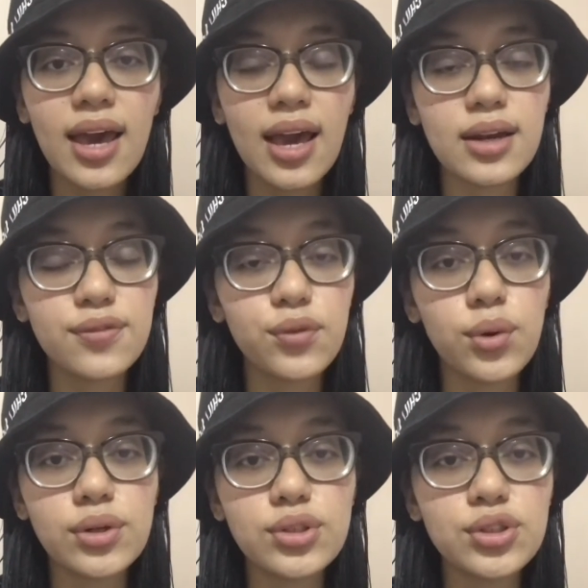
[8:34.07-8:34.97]
and of
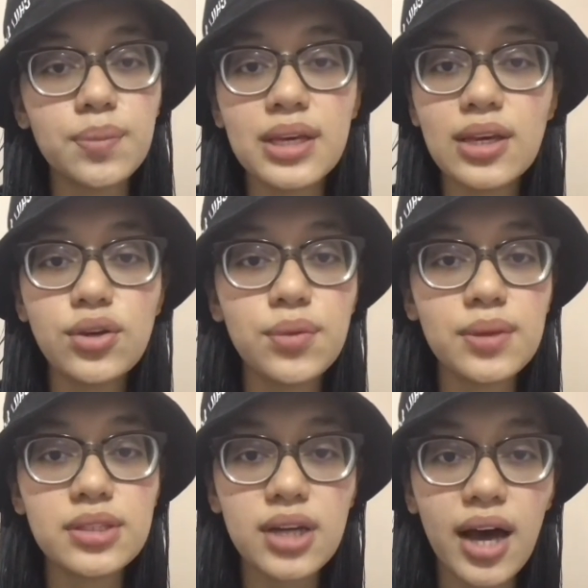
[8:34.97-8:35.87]
course to be a
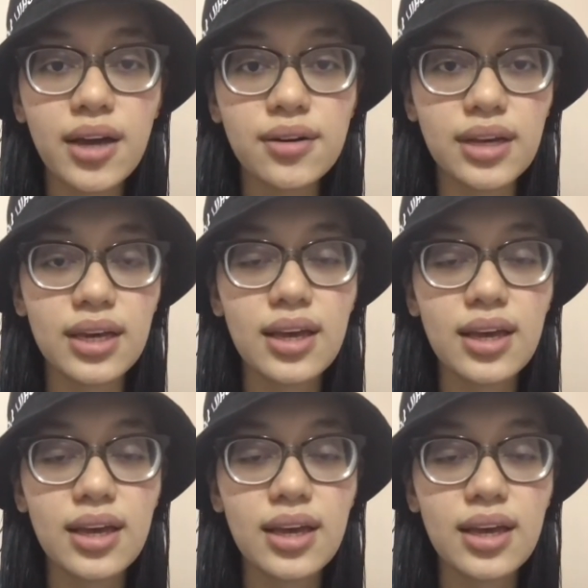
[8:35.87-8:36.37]
human diary.